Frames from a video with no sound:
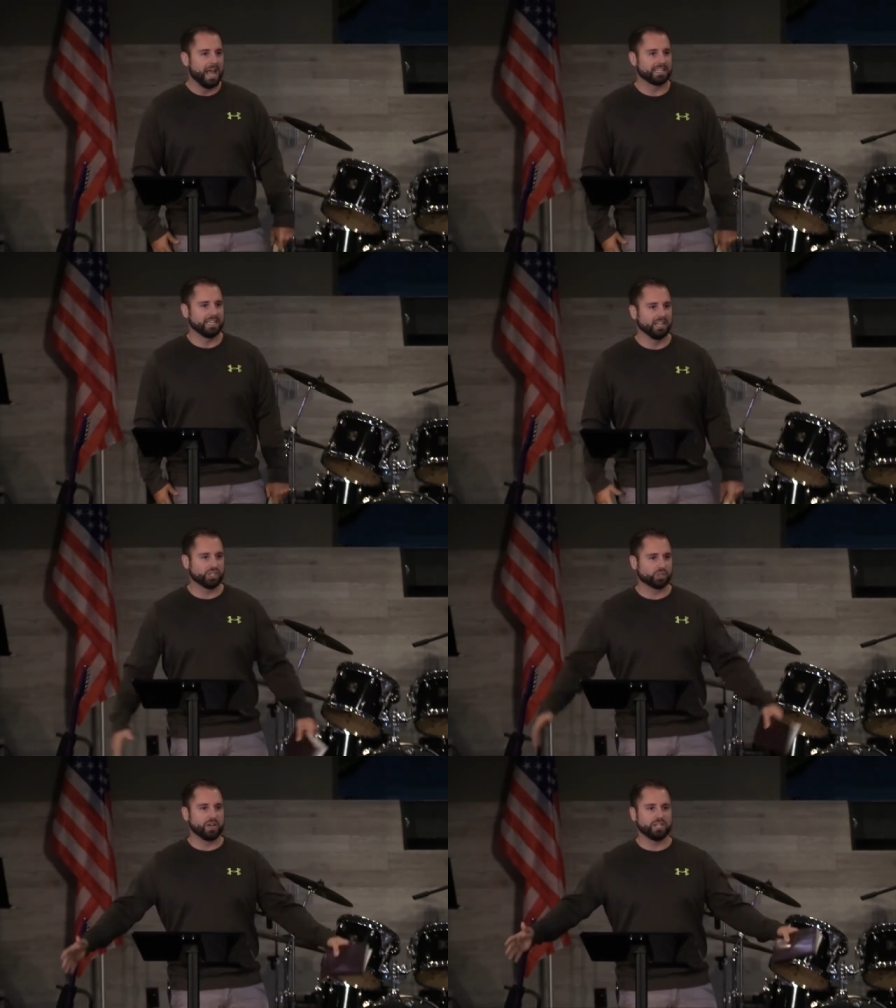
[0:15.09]
as an
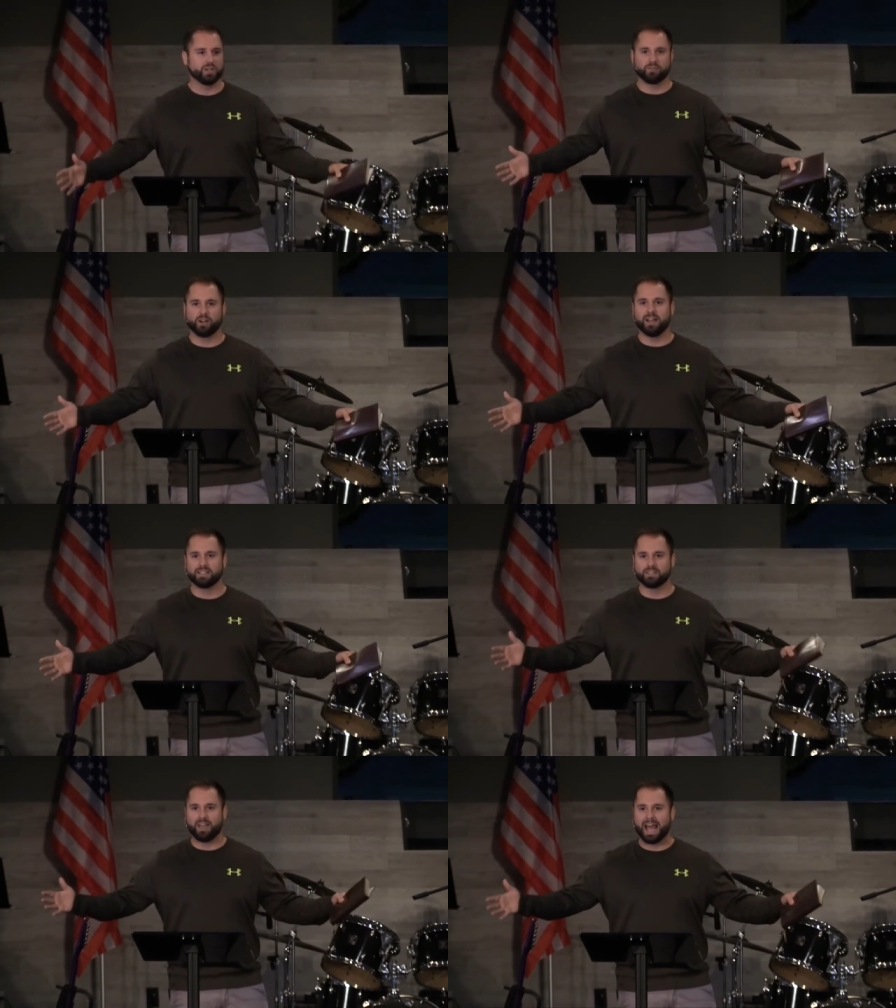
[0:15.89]
illustration for
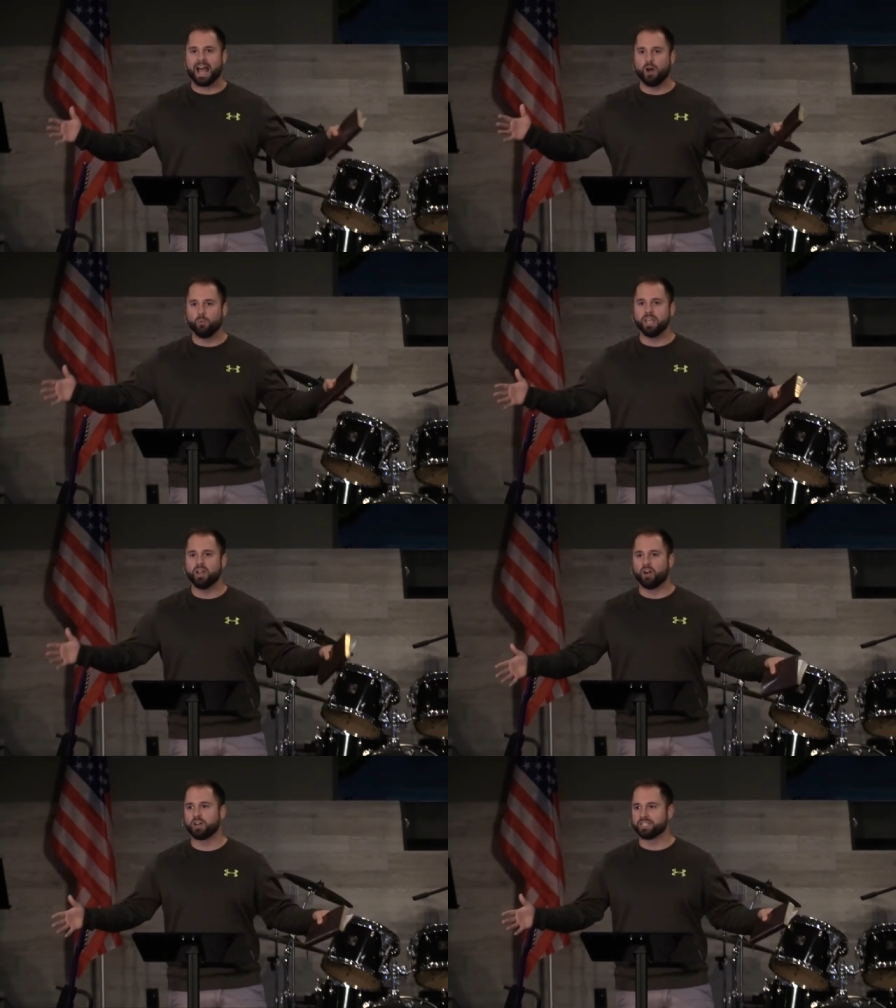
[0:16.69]
us of how
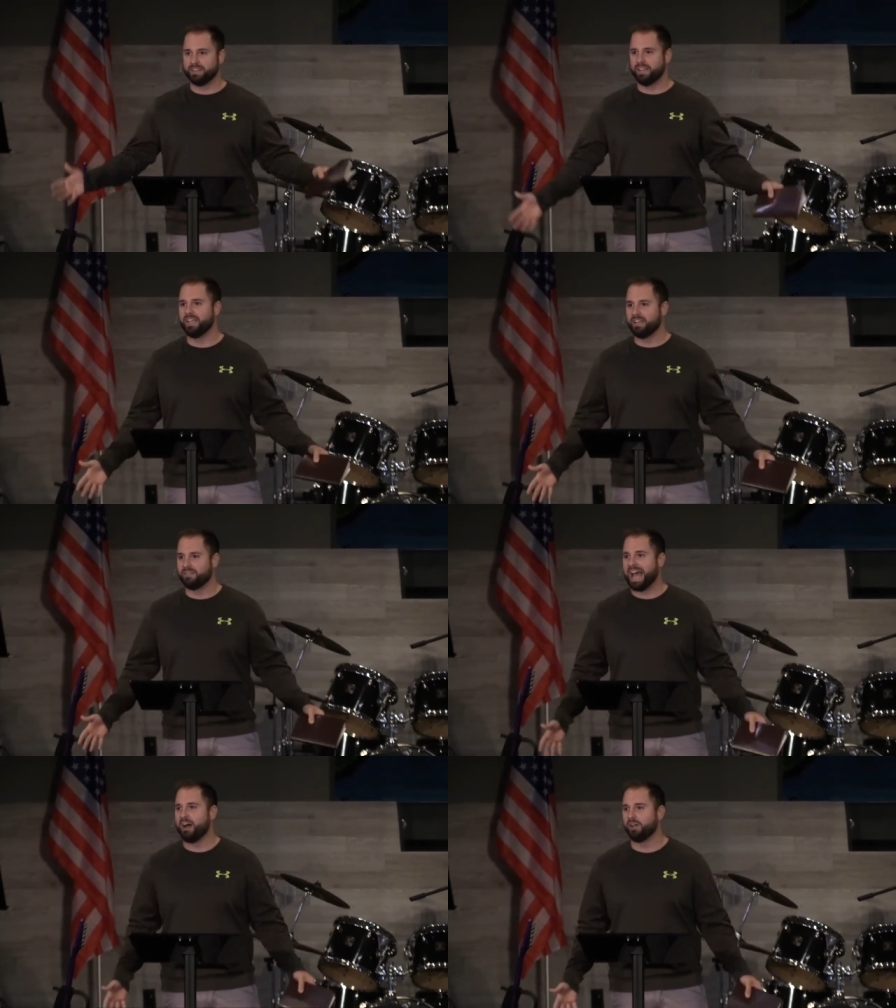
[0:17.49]
we are to
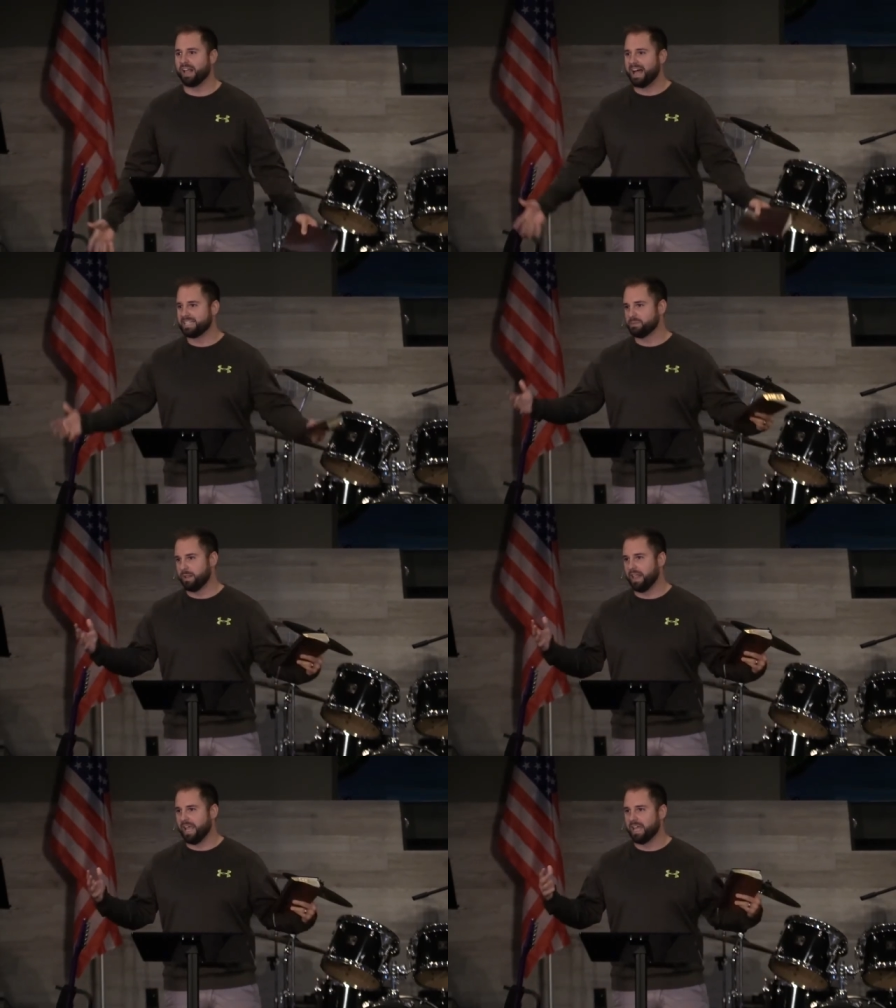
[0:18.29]
live out God's
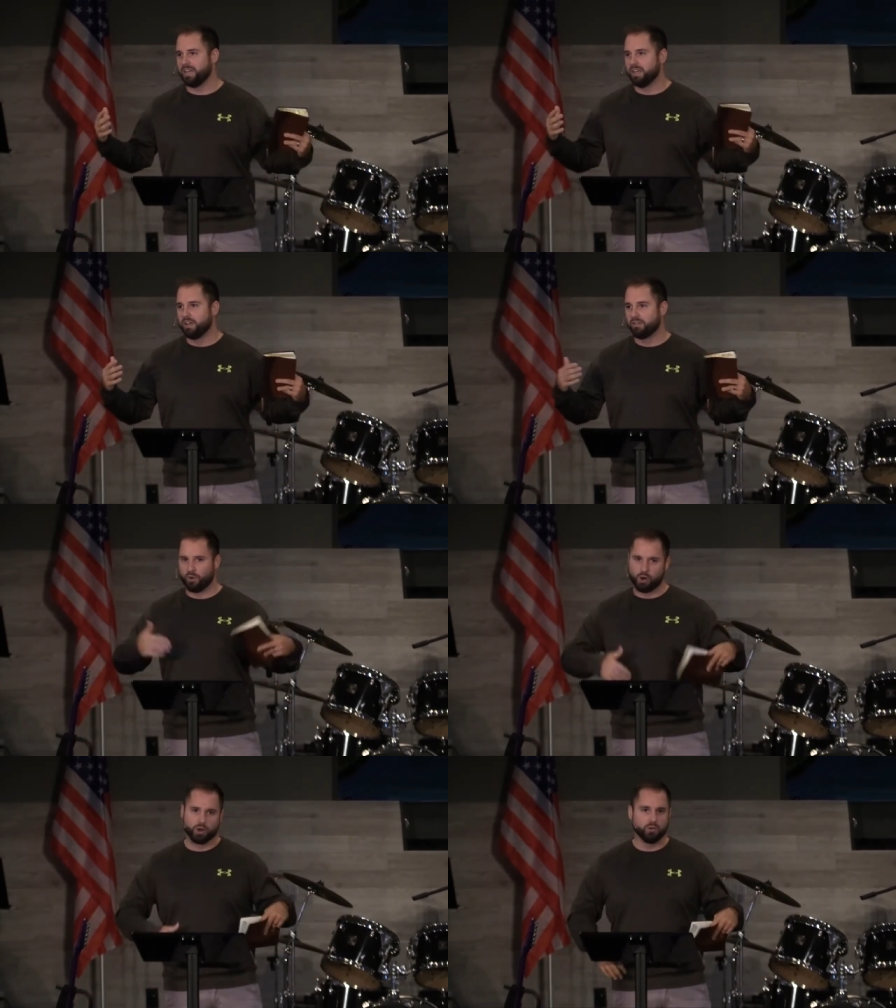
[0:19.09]
plan
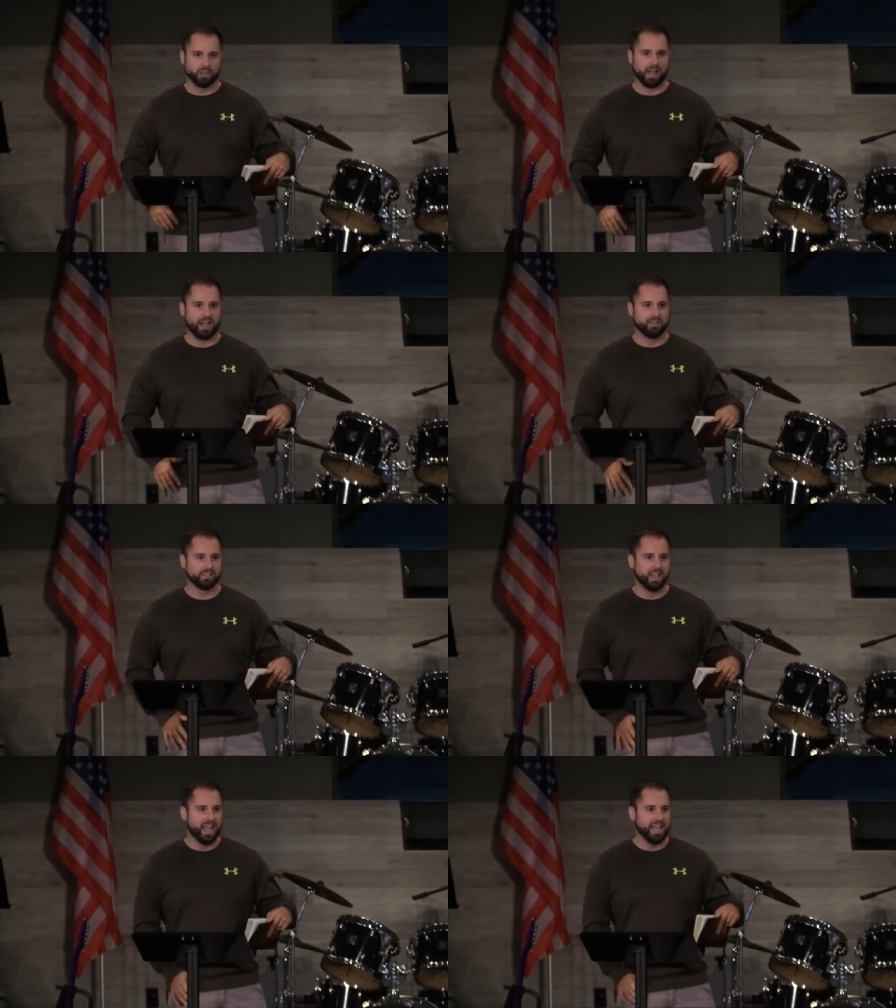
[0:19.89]
for our own lives.